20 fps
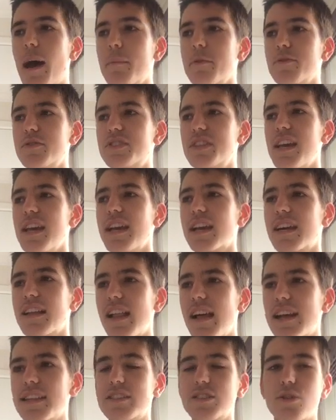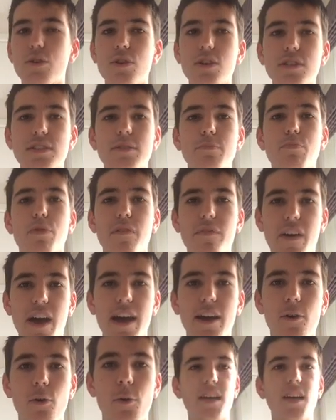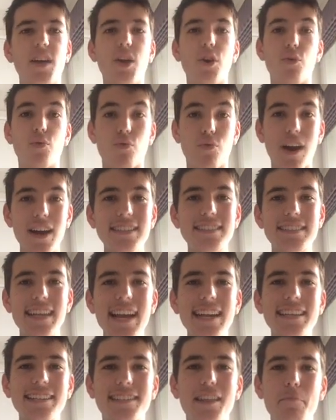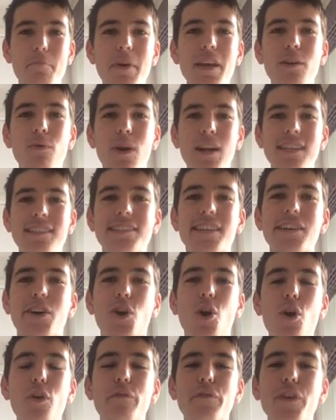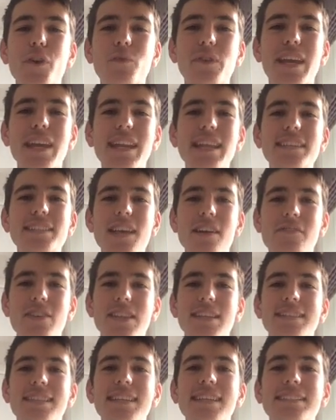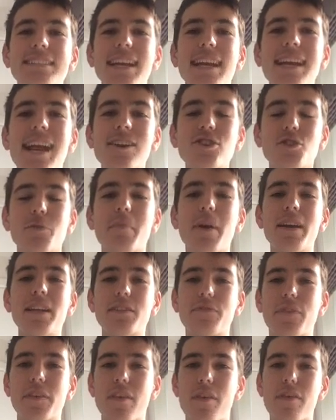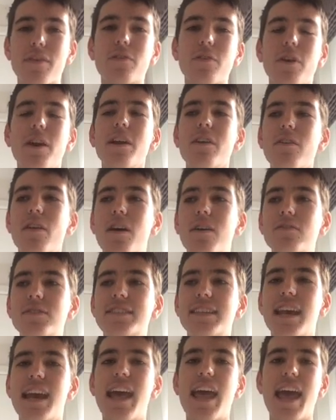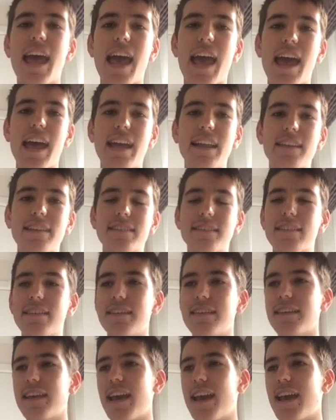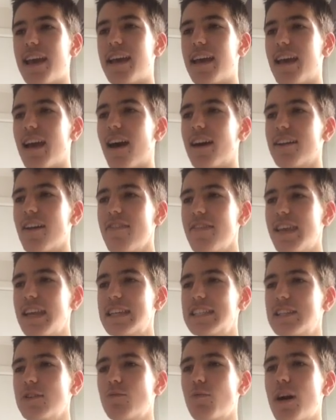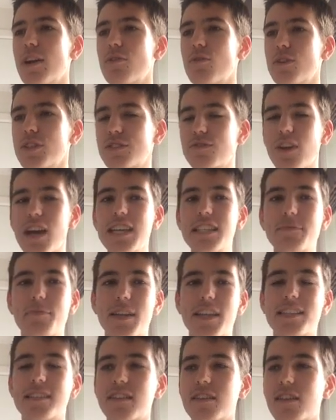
You'll see a class horse prevail. Race 8 is the big one. It's the Caulfield Guineas over the 1,600 metres for the 3-year-olds. And yeah, I don't think it's a one-horse race, but it's